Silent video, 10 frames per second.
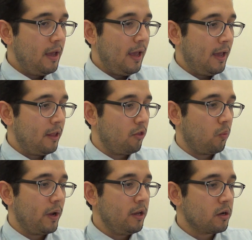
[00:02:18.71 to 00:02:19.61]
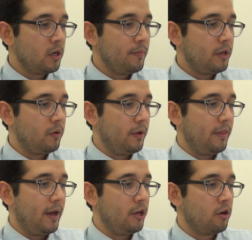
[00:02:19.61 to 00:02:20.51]
And the way you're going to be doing
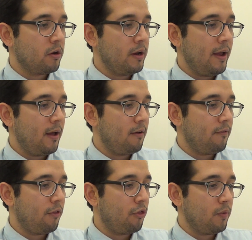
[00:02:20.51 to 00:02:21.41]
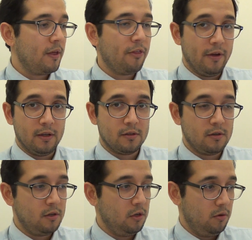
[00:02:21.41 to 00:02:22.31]
that, you're going to have 3 things
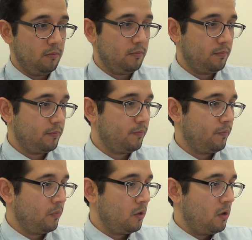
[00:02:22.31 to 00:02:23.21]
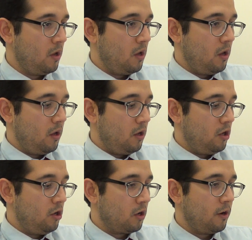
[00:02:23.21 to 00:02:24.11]
to do.
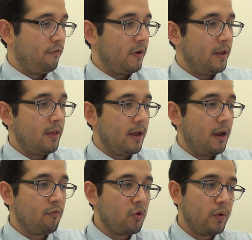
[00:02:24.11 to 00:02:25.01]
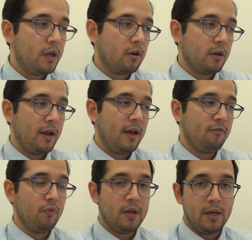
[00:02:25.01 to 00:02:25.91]
You're going to find that every week you're going to
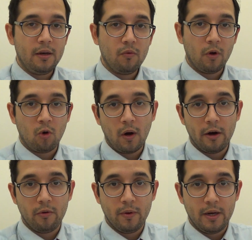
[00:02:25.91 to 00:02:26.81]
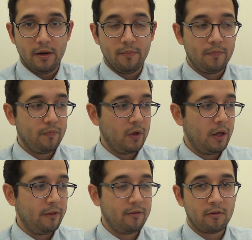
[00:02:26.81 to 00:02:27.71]
have required reading.
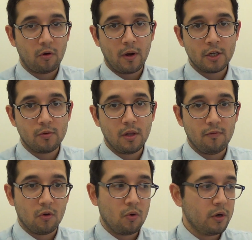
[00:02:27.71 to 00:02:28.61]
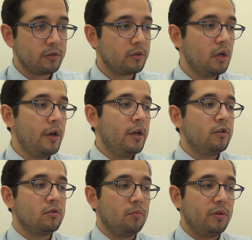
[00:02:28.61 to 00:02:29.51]
This is a graduate level course,
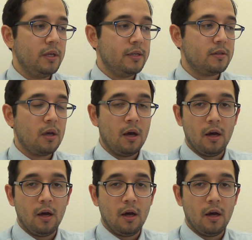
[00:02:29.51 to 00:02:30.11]
so please